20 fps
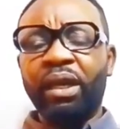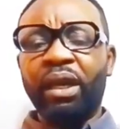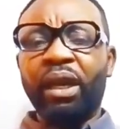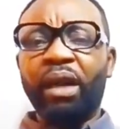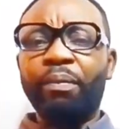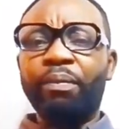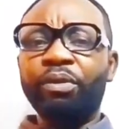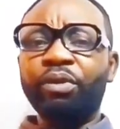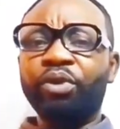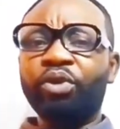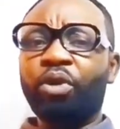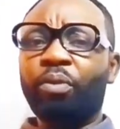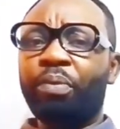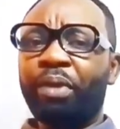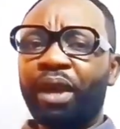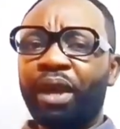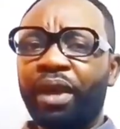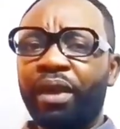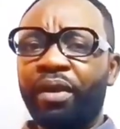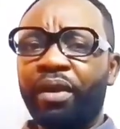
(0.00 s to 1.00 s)
happen to
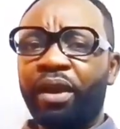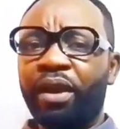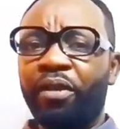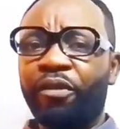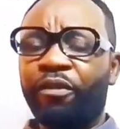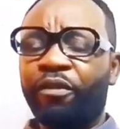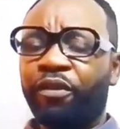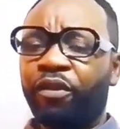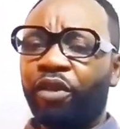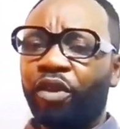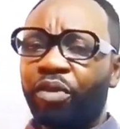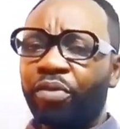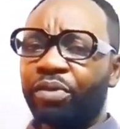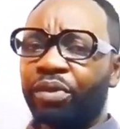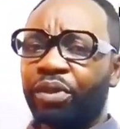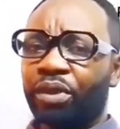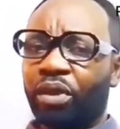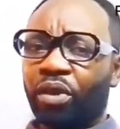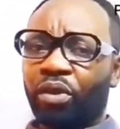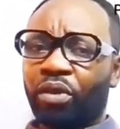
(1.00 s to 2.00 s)
be a
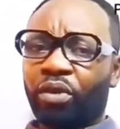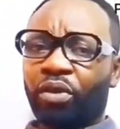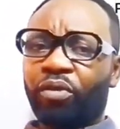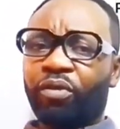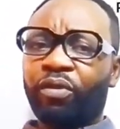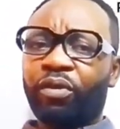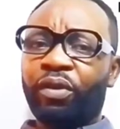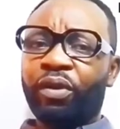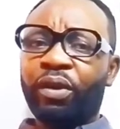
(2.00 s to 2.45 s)
forms of